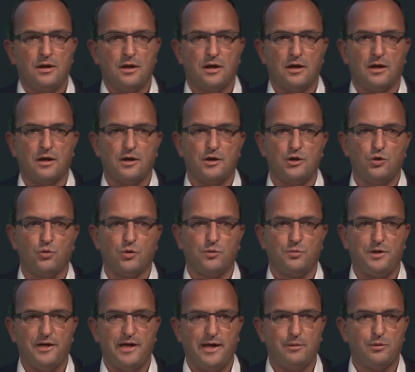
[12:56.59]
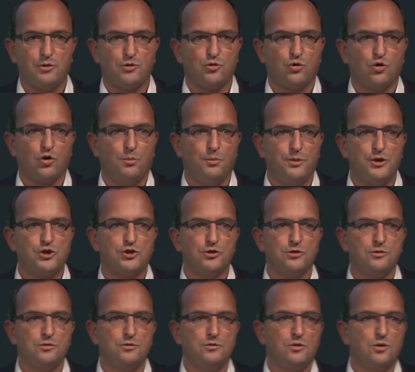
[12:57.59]
You would be able to
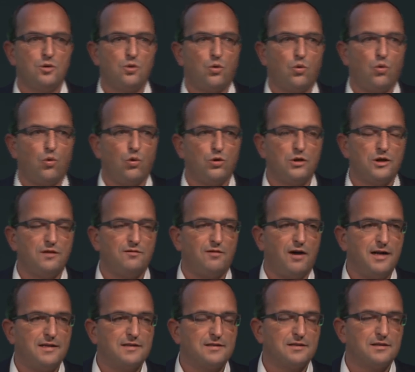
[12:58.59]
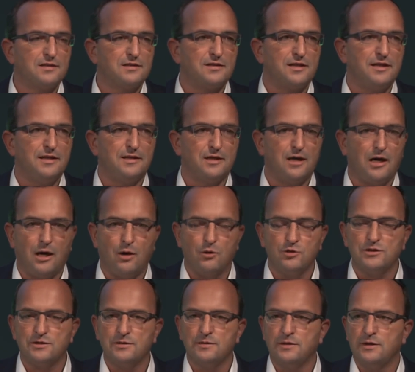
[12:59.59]
commission all the devices in the
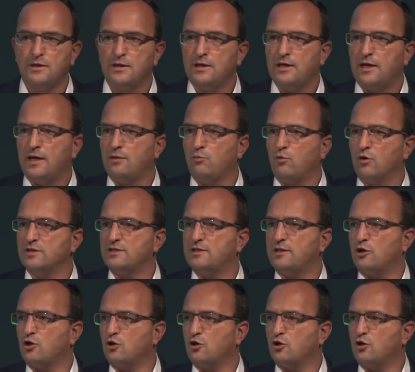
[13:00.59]
house, and once they're